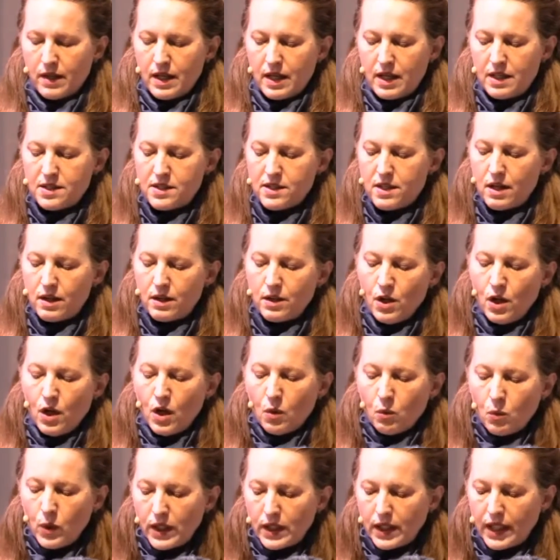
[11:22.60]
is the
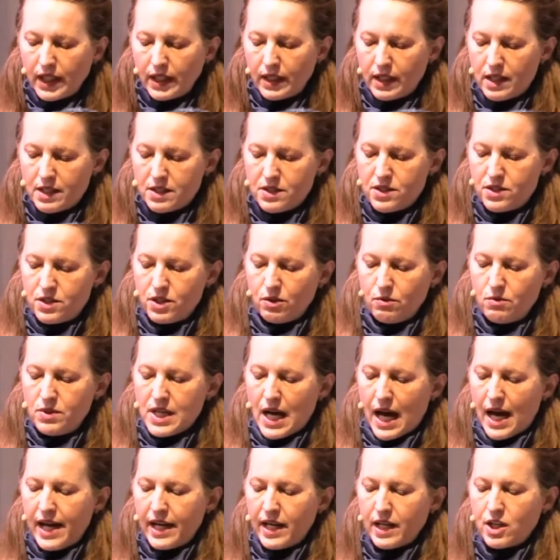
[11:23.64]
willingness to
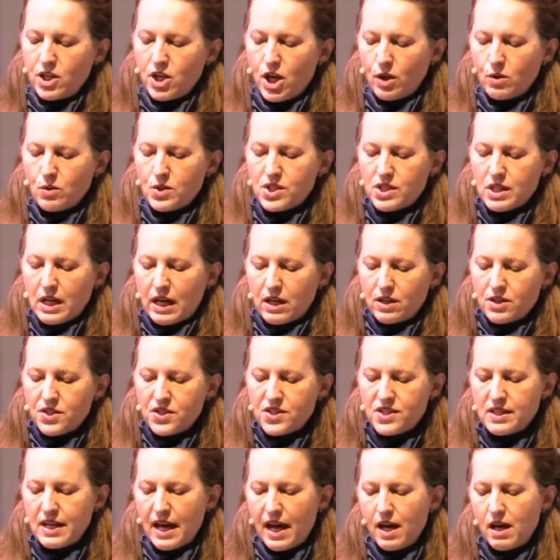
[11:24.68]
diagnose
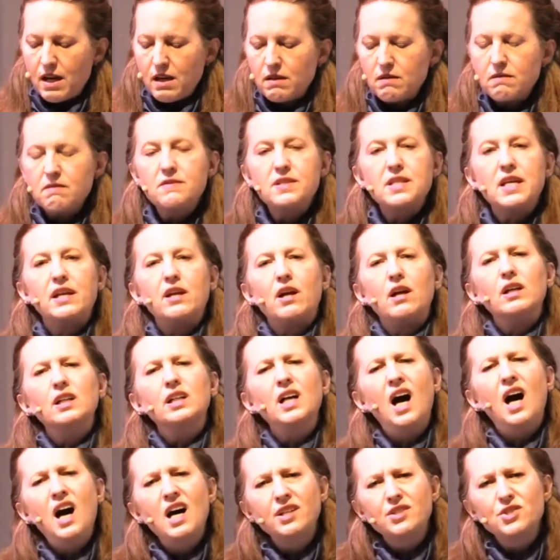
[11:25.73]
ourselves and our
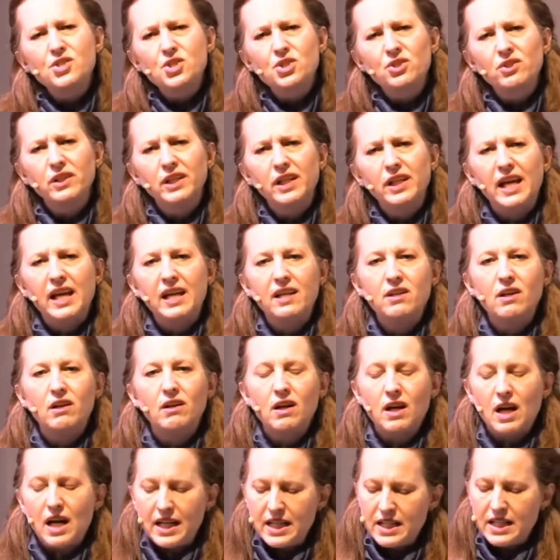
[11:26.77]
country and
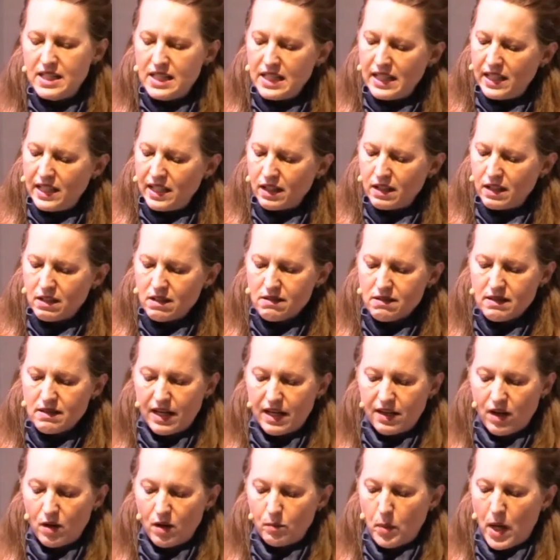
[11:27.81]
our ideals
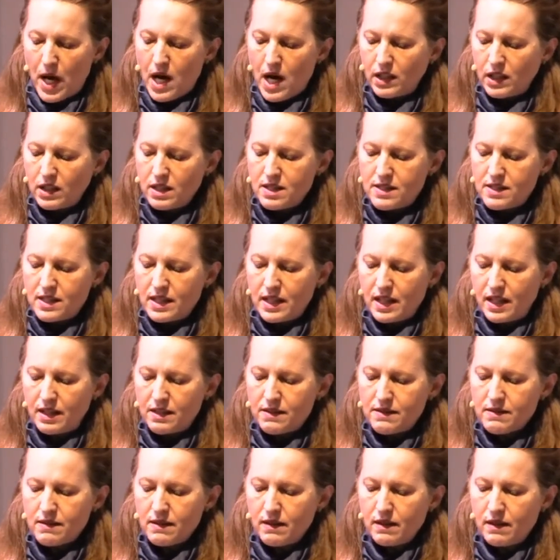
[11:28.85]
and our
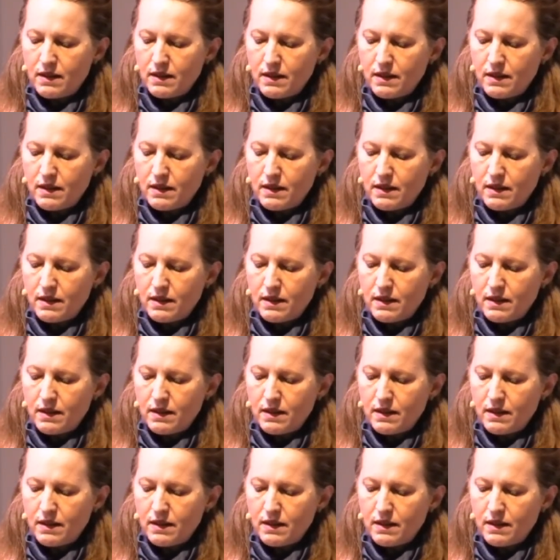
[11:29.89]
policies.